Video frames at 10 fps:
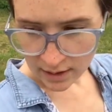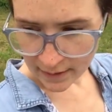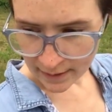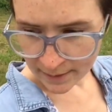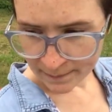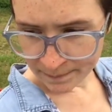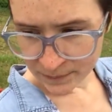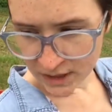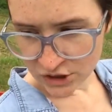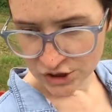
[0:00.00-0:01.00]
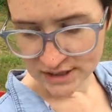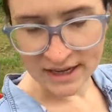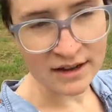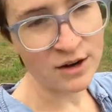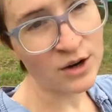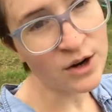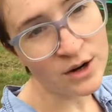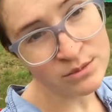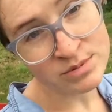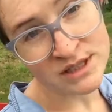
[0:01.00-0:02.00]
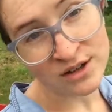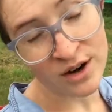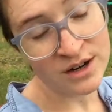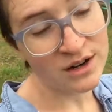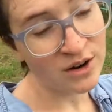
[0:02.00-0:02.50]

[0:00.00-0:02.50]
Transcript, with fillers: Um, she's got her herbs started